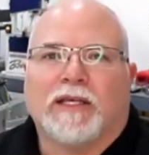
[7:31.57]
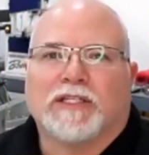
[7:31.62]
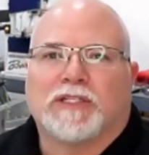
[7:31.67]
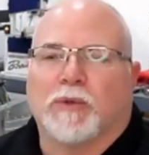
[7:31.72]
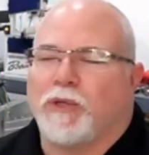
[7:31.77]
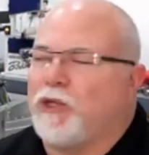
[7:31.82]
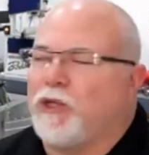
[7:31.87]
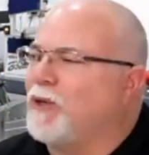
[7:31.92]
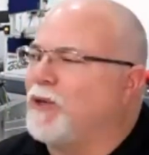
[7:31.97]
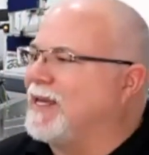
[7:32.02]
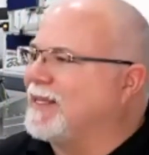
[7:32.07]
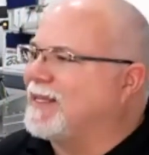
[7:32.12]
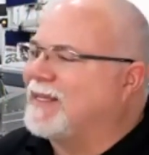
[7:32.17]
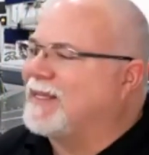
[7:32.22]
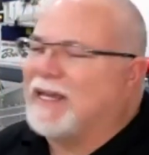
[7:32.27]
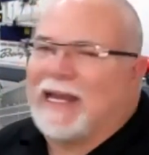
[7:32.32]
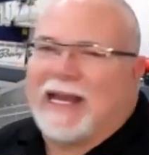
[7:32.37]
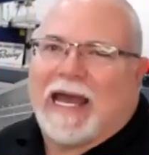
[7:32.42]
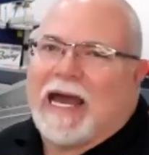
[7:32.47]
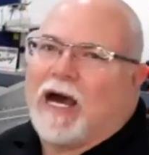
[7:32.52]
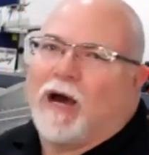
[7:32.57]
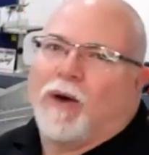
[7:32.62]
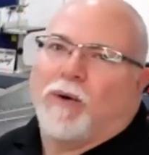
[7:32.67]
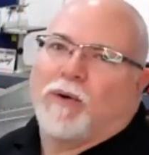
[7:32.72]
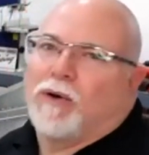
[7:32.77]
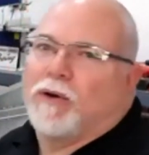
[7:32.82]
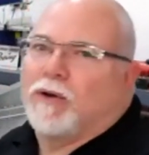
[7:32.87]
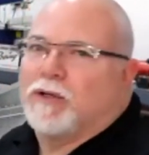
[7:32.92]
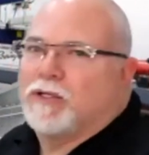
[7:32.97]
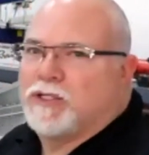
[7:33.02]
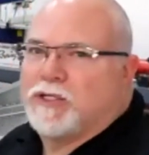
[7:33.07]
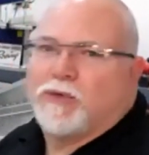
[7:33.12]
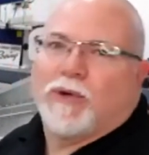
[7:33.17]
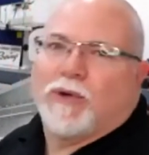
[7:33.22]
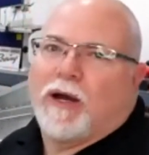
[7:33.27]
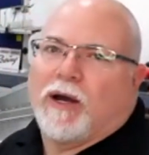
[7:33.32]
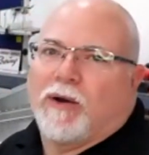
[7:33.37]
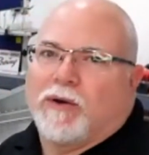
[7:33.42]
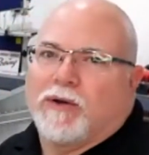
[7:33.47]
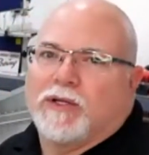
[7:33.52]
So when you get that hour or
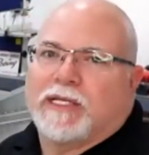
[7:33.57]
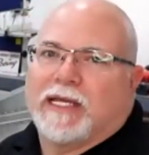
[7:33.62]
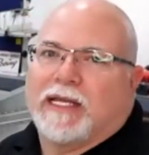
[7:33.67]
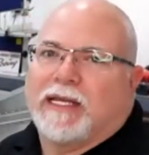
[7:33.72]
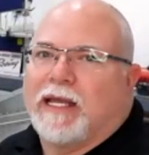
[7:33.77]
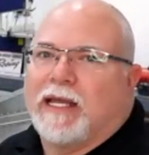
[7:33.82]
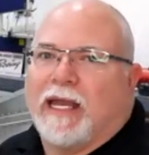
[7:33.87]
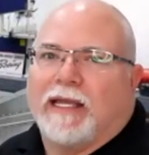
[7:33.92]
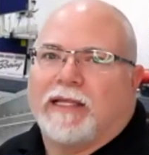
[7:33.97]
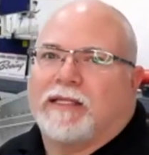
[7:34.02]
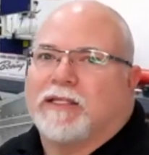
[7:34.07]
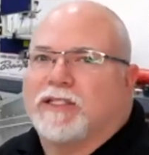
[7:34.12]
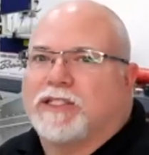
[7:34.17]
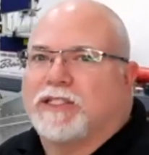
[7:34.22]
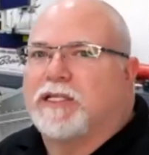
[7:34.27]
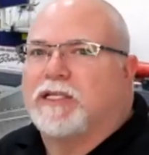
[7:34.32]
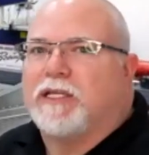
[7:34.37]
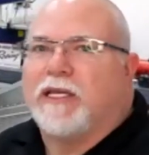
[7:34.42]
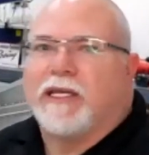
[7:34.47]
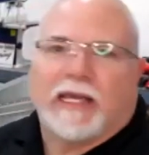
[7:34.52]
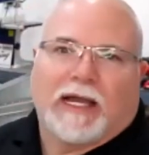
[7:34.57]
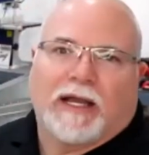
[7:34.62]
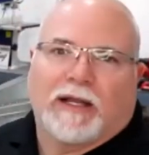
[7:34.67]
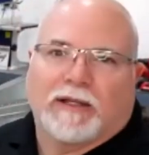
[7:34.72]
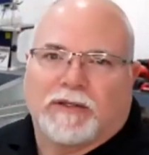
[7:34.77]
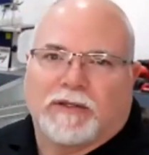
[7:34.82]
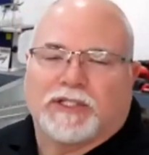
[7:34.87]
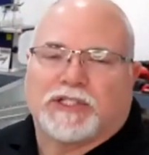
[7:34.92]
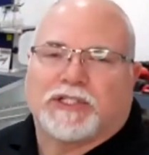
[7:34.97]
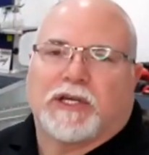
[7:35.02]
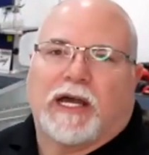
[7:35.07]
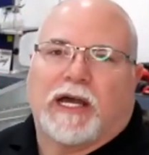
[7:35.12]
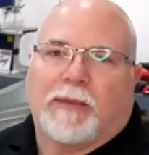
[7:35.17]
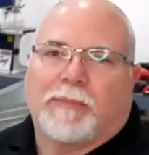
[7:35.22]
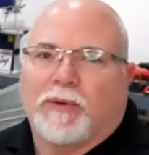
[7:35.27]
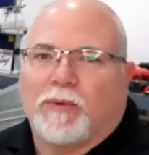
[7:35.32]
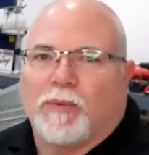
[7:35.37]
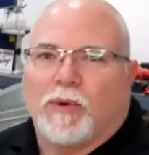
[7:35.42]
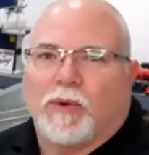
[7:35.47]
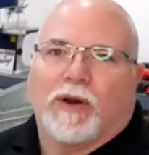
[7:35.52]
two hours at night to sneak out to the
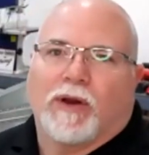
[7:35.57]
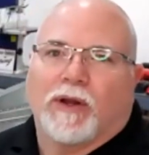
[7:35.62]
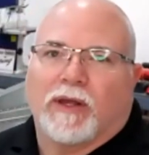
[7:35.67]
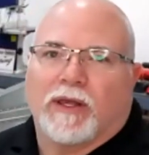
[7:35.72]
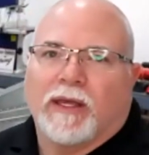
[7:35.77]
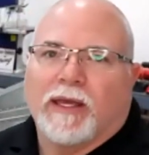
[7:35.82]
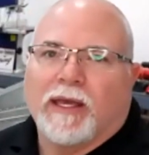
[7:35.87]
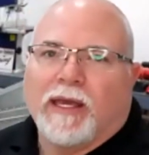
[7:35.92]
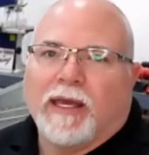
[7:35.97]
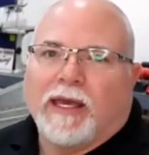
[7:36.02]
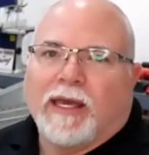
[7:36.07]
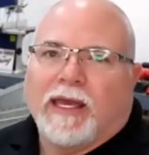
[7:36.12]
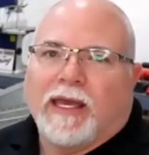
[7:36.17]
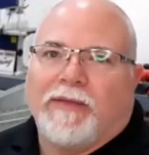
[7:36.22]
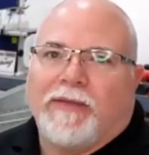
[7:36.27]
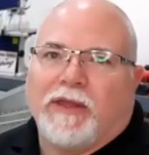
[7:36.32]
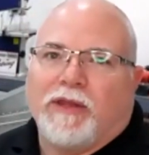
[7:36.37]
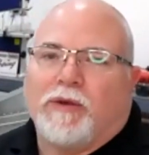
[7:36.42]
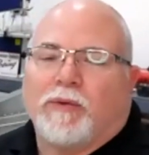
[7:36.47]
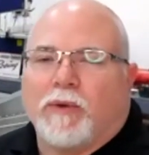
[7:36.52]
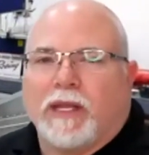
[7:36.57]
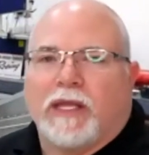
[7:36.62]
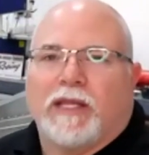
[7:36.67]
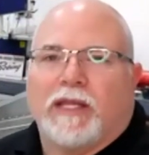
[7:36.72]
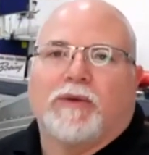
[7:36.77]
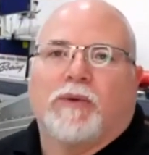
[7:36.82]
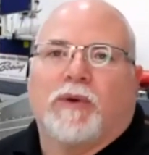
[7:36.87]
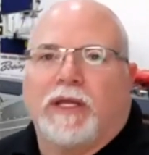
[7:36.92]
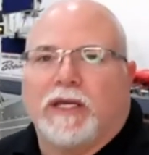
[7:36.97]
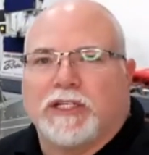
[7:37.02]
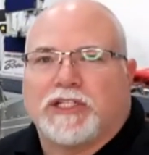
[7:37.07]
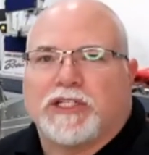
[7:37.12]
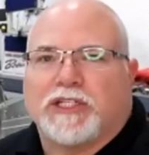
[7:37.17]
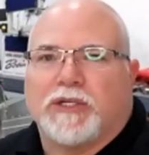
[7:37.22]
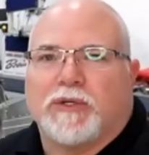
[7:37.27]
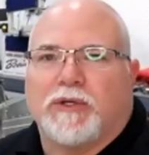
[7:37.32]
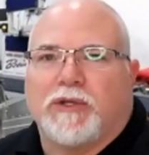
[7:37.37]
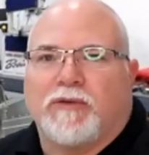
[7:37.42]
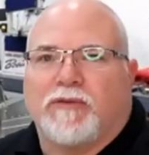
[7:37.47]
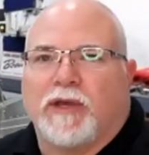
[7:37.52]
shop and work, and then you run into an
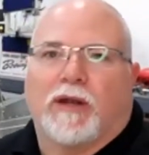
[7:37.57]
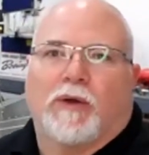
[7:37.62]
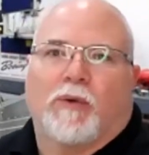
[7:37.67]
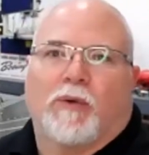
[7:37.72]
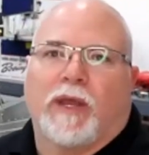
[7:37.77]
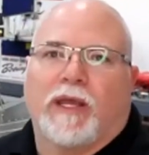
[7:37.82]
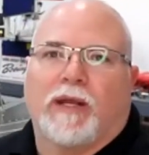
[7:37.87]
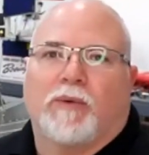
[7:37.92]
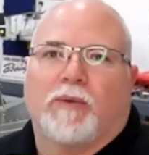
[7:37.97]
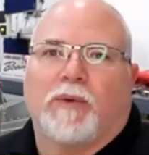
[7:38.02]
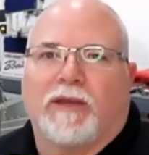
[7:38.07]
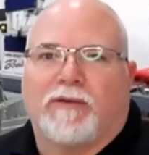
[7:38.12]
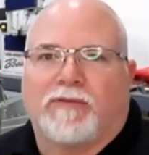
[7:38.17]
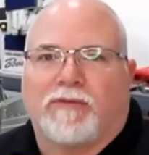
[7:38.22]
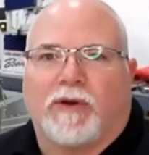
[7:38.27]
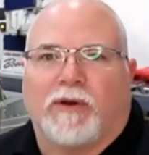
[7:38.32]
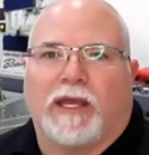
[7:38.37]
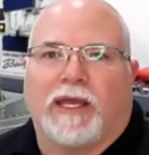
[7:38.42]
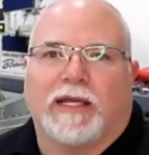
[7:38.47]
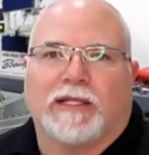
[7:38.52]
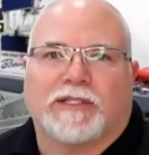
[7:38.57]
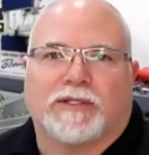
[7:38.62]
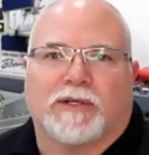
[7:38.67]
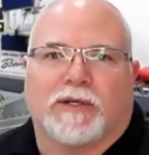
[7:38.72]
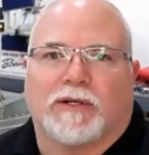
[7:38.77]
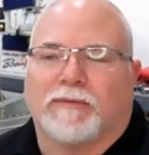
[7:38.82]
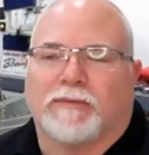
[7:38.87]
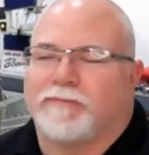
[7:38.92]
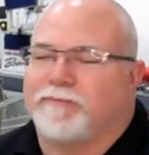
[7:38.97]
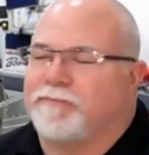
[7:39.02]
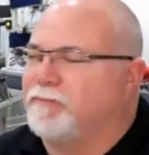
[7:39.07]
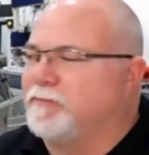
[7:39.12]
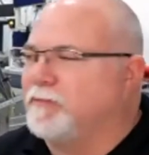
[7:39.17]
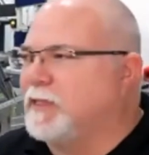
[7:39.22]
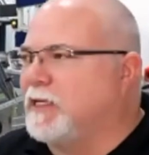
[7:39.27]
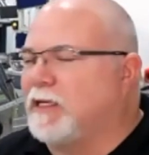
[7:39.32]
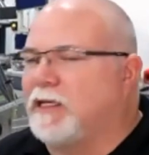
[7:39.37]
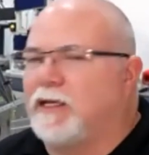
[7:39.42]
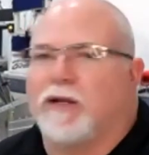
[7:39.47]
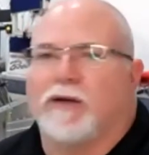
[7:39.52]
issue and you've got to wait a week for an answer,
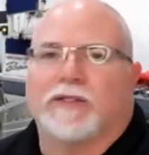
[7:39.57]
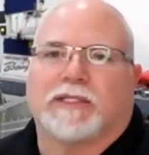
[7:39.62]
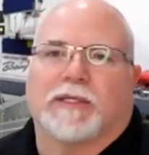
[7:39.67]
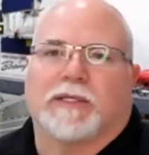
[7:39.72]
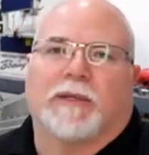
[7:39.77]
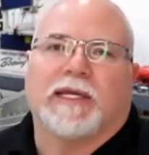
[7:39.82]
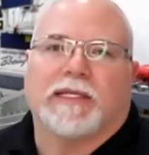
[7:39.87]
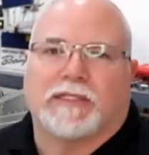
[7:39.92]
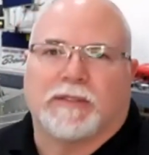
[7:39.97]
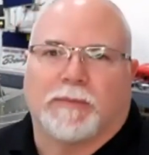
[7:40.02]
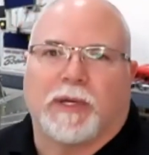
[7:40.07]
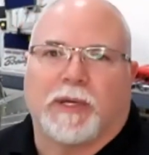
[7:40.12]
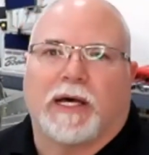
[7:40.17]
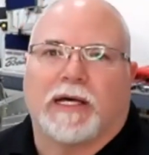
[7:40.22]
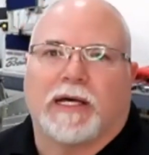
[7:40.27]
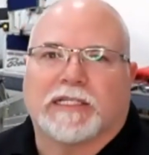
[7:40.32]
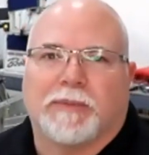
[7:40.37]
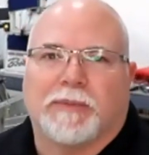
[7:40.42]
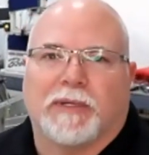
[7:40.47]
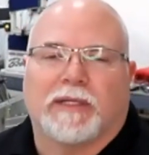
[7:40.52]
eh, you know, so it's a bust.